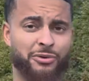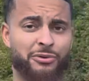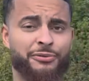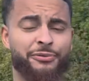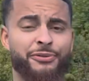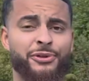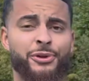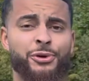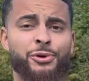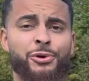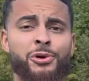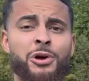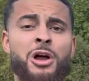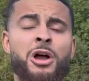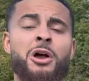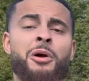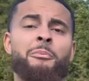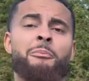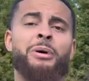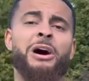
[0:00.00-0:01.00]
review,
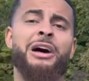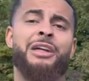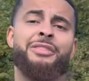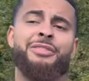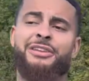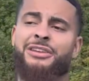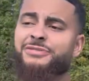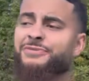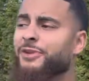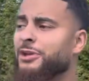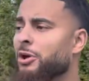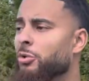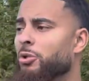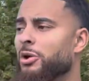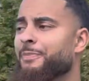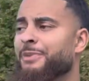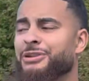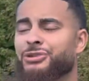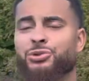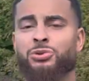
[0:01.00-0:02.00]
but this video would
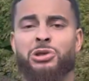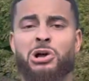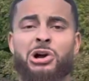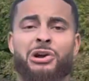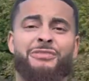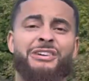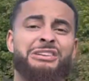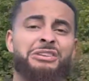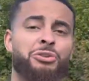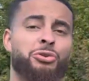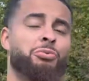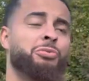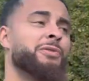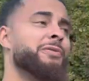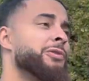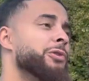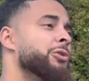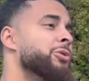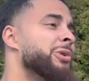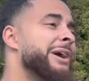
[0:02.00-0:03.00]
have been too long if I did the
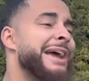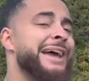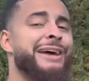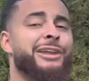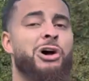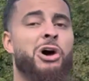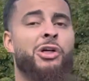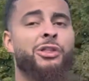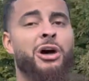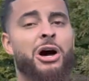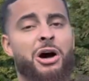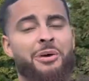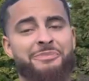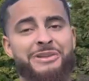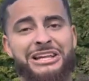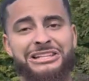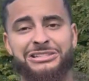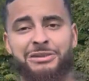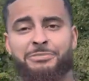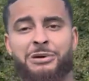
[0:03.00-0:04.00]
review and all the
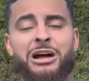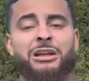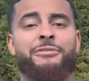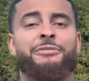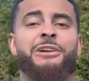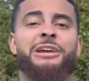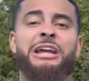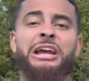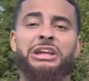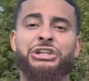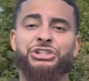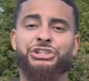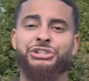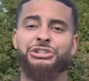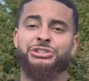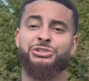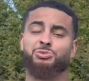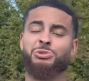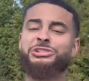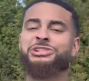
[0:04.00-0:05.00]
updates and
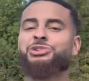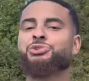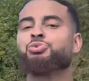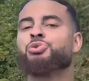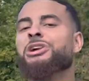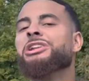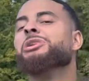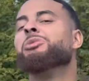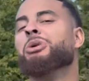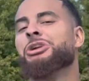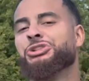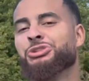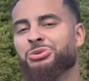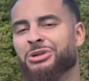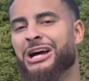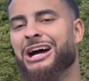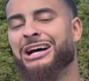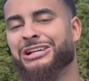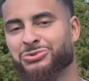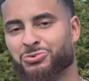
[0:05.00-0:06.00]
modifications, which is really what you
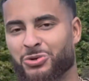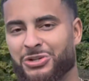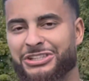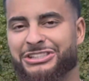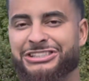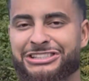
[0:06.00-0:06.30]
guys want to